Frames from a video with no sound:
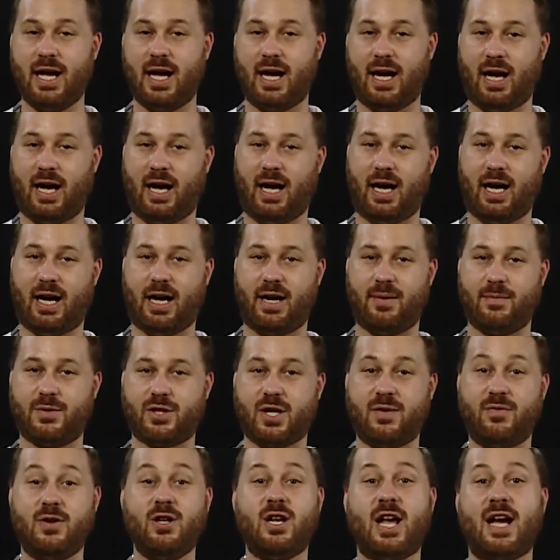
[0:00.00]
So
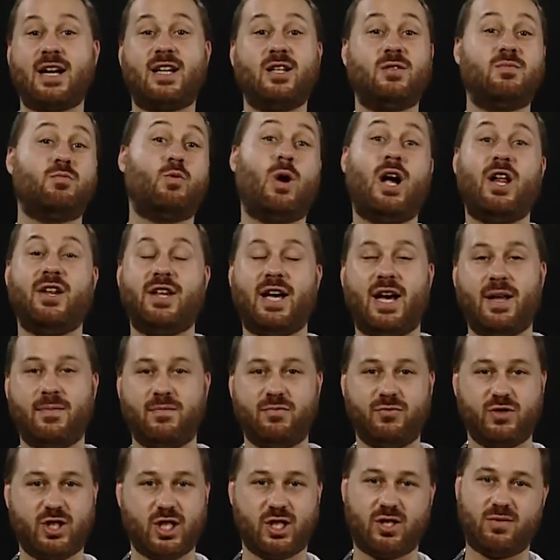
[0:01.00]
if you like it well done,
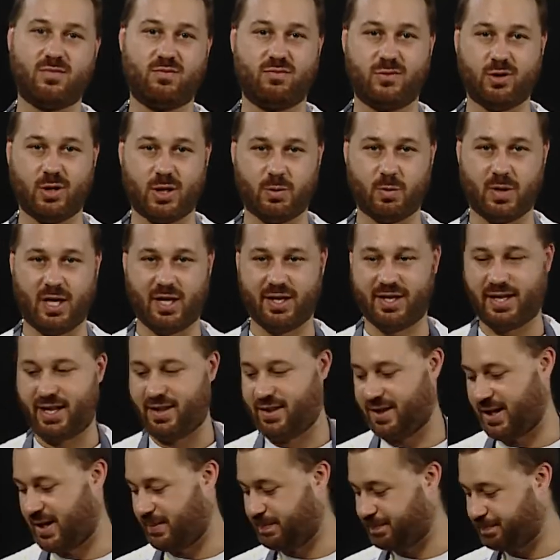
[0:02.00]
just do it well done
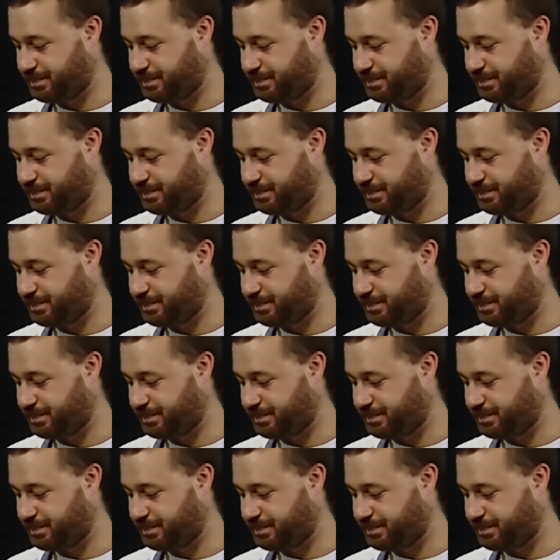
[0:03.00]
then.